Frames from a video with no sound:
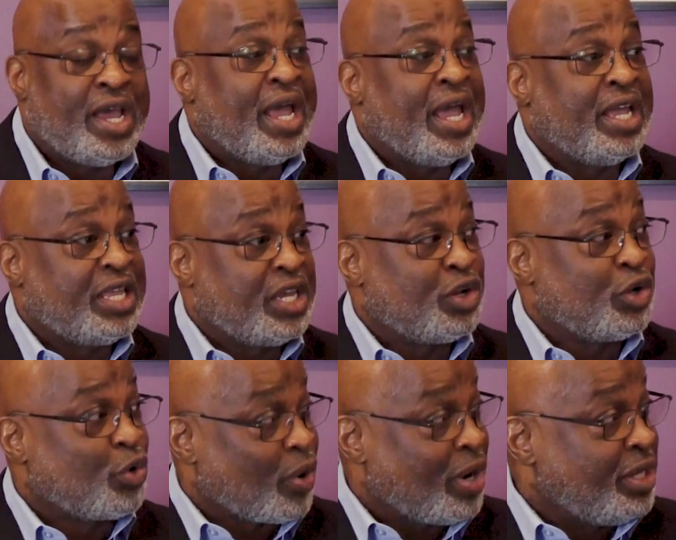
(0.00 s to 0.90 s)
and get a
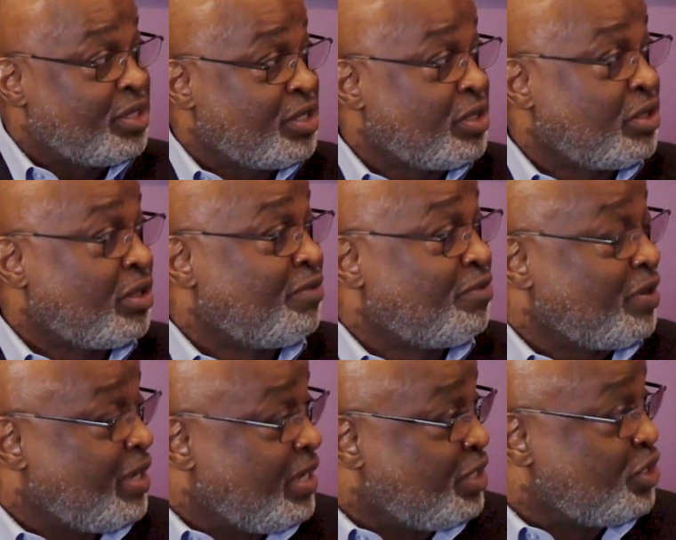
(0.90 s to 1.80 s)
great deal of
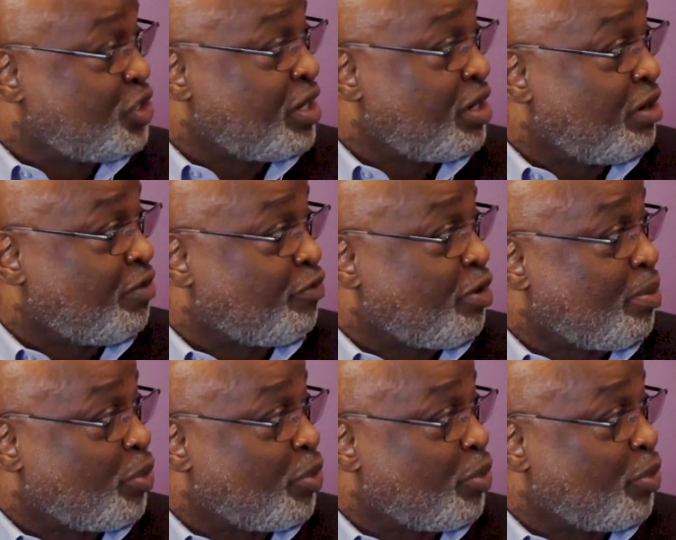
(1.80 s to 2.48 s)
intel from